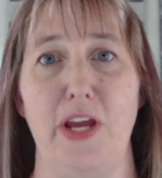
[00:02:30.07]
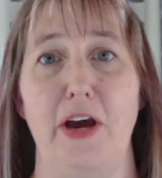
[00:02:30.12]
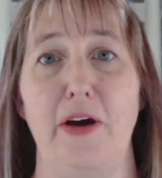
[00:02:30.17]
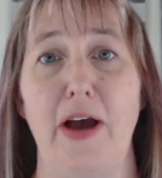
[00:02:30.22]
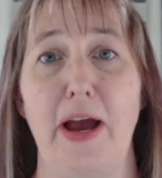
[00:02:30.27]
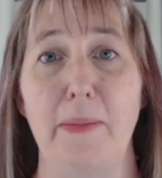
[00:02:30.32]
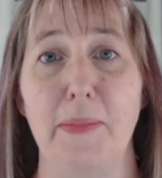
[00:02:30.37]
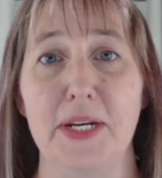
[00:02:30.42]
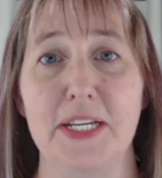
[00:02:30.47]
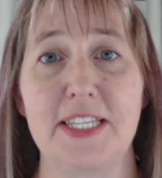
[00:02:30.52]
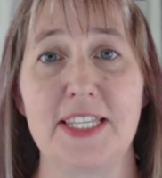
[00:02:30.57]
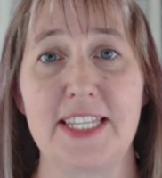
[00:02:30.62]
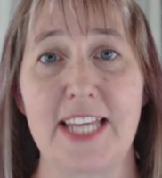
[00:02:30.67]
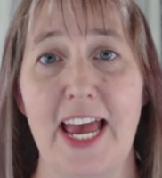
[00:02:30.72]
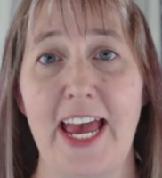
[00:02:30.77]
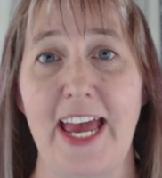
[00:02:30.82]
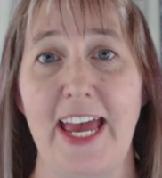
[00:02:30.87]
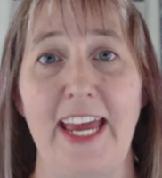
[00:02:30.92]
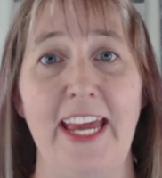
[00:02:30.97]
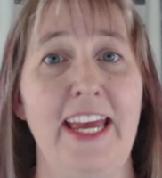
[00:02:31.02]
Now, I'm going to
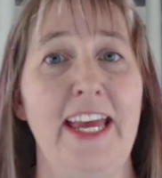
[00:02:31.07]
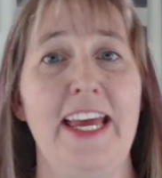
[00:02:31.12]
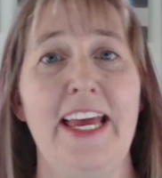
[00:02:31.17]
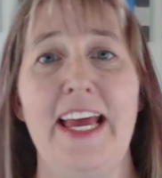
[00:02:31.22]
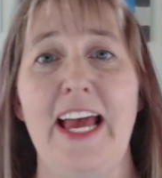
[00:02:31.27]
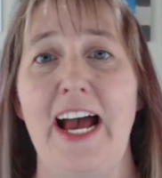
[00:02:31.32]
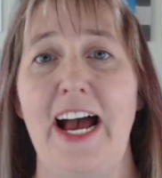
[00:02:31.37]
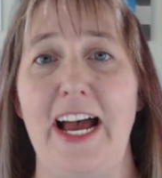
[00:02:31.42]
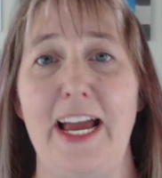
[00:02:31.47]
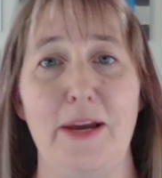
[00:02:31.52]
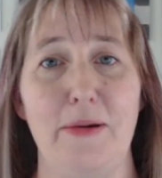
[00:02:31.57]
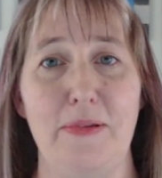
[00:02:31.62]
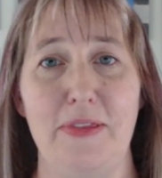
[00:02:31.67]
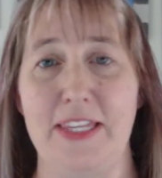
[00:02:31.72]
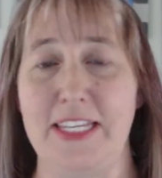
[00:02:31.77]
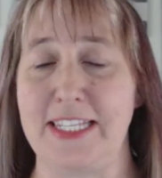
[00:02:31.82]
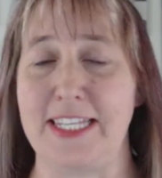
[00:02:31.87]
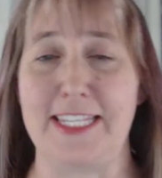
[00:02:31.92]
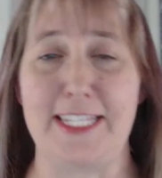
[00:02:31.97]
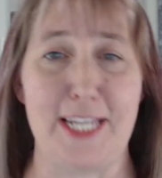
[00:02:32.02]
say
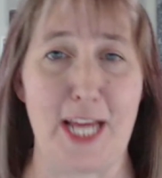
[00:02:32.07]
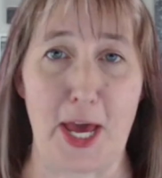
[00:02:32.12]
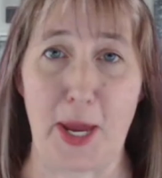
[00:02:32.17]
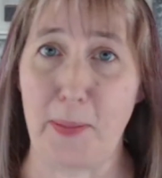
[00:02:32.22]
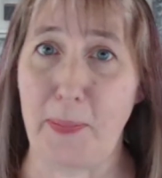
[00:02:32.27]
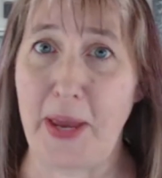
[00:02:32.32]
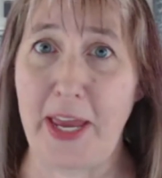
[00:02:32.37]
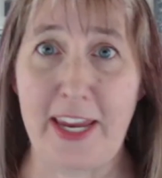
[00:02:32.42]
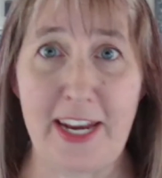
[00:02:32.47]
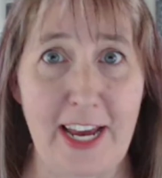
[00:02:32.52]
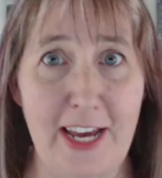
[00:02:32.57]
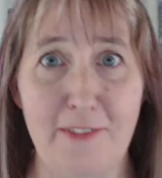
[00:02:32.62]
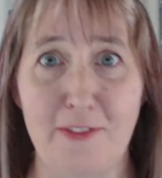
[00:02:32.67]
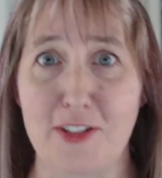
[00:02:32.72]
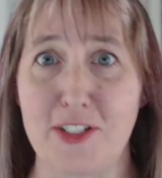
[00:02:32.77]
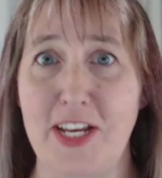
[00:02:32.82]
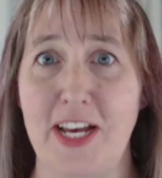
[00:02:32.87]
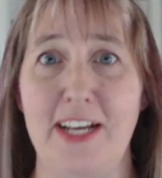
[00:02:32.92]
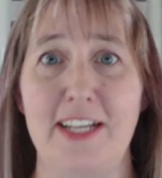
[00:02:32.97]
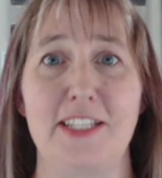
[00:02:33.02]
this is not a paid
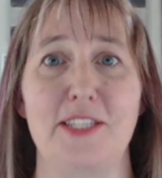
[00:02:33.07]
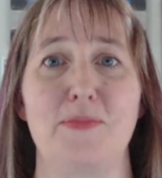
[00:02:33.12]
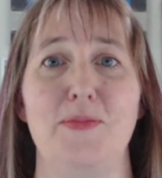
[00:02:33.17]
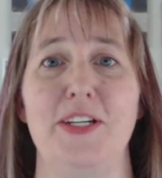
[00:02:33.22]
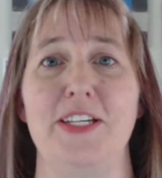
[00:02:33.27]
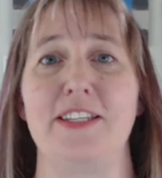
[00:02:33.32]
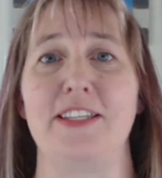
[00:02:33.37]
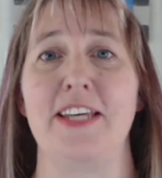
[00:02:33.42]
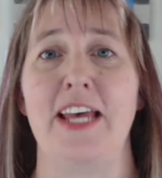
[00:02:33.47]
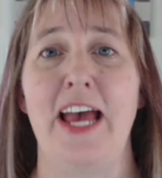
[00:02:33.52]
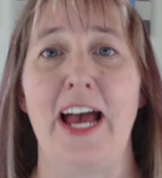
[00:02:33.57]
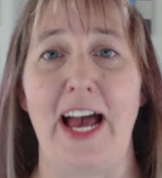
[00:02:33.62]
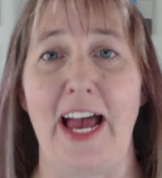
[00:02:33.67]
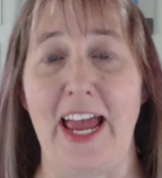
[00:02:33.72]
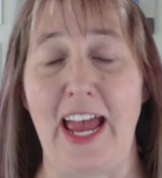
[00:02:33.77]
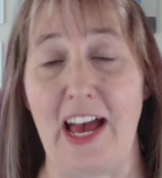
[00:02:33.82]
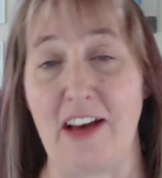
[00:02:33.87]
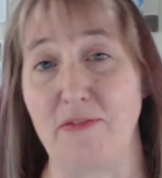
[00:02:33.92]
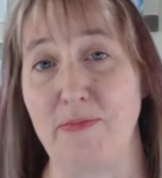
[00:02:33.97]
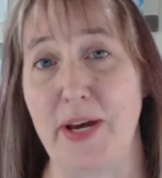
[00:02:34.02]
advertisement. I
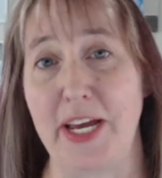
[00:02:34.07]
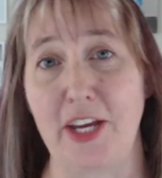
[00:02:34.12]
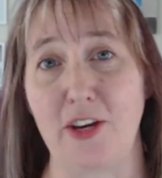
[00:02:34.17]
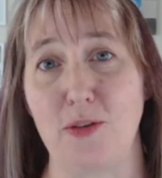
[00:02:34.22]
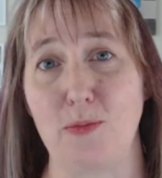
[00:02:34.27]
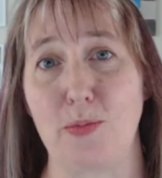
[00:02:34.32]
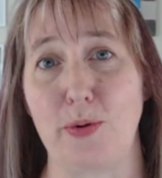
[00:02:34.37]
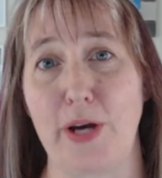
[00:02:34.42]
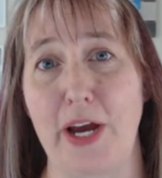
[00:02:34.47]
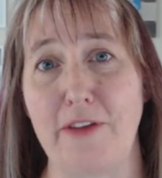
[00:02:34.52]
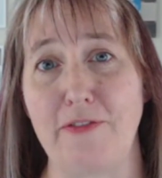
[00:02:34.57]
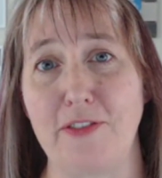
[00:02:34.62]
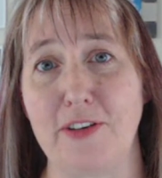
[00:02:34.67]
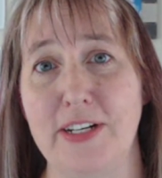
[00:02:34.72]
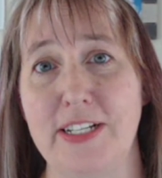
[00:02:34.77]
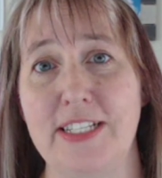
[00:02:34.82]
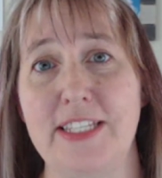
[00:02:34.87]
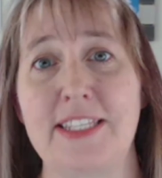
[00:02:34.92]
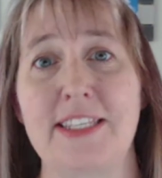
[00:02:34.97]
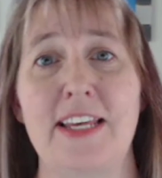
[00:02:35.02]
have my own
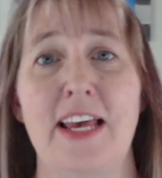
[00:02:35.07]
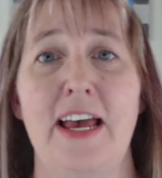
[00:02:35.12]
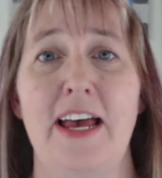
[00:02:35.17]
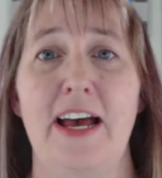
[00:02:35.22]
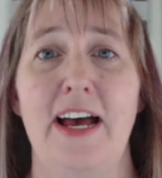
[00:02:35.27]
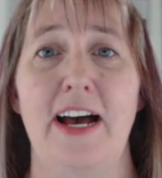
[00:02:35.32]
preference.